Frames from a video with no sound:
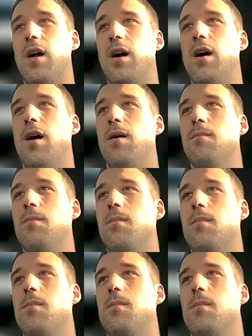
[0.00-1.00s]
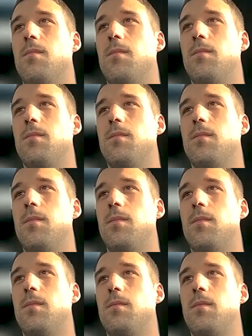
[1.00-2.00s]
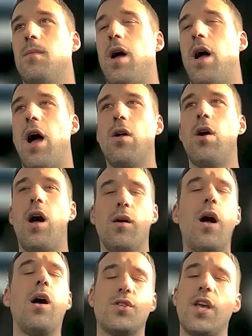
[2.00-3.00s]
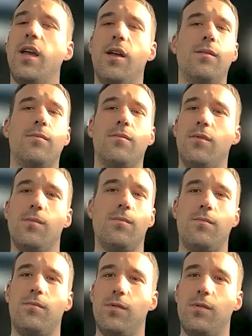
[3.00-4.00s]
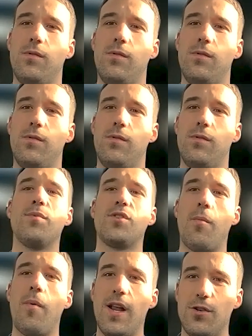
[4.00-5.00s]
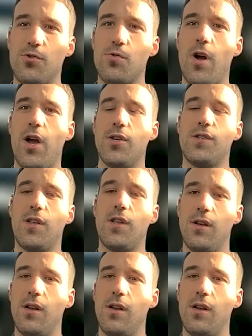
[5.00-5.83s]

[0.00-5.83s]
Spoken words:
I'll say the word that comes to mind is trust.